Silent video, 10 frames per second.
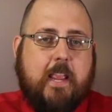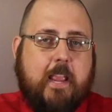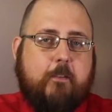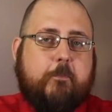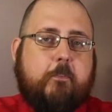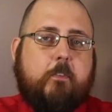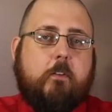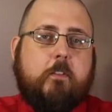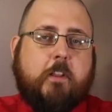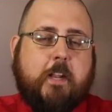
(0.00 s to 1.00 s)
if
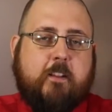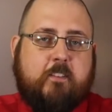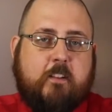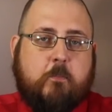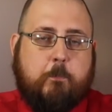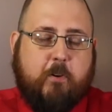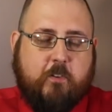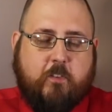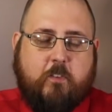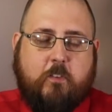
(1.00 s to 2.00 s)
the United States
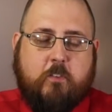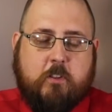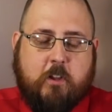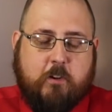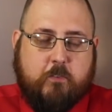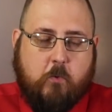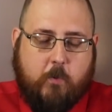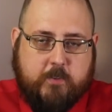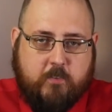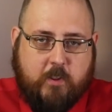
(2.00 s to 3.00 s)
purchases a large
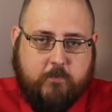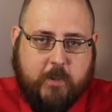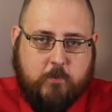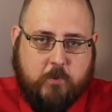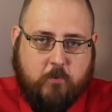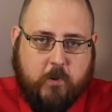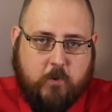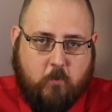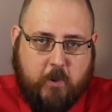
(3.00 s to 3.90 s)
quantity of Ecuadorian